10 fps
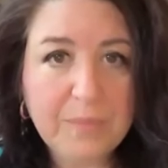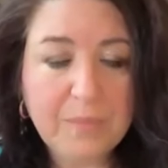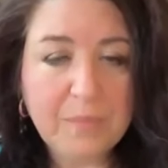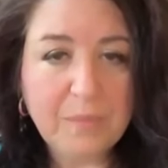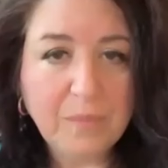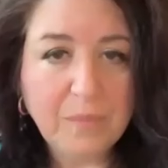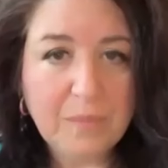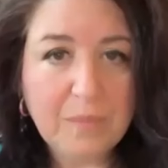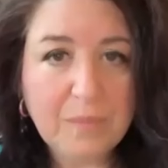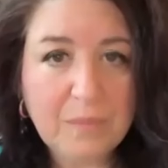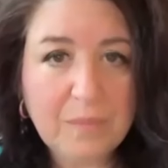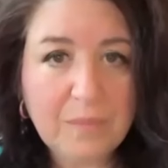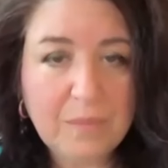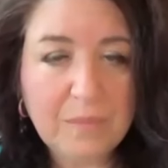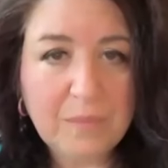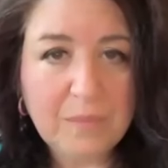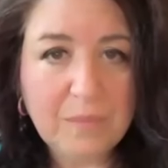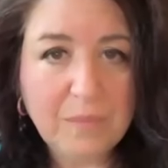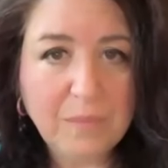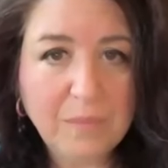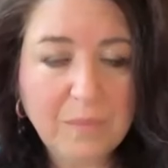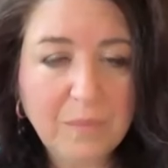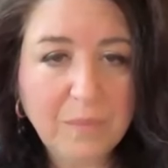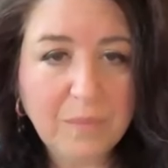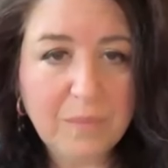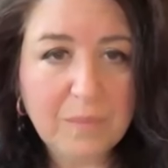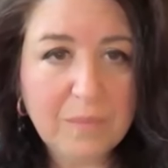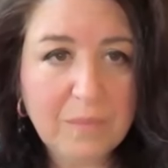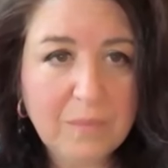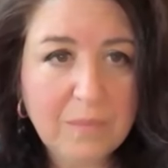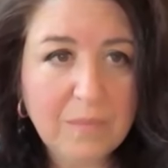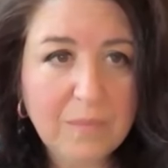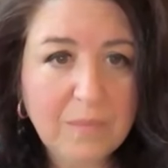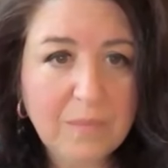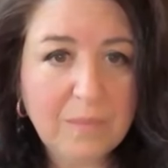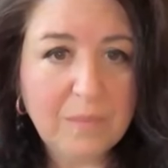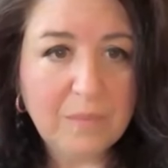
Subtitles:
[no speech]